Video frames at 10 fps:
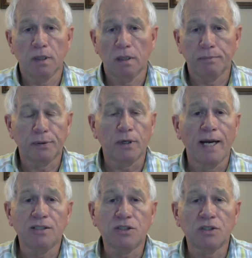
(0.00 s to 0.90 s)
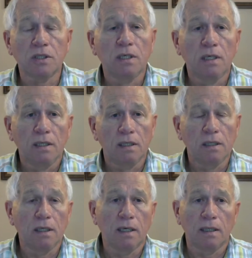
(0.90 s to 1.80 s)
price
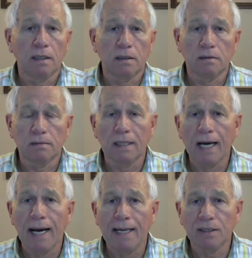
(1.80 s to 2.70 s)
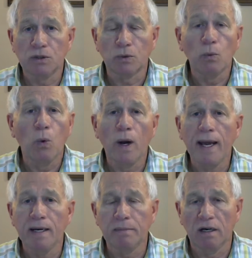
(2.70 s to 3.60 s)
lines
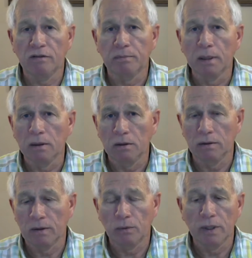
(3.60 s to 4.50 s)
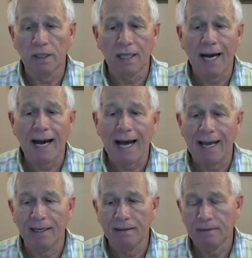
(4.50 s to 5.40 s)
way above blue. They're real
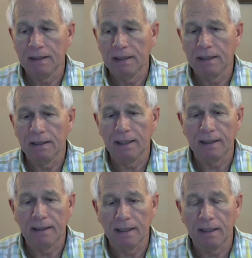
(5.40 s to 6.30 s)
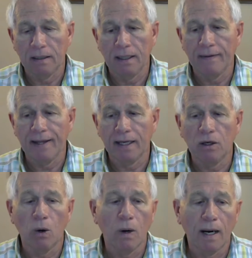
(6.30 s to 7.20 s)
high, and they
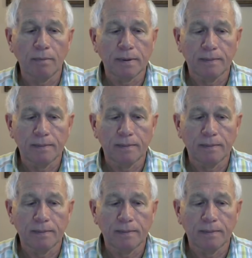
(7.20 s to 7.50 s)
go up.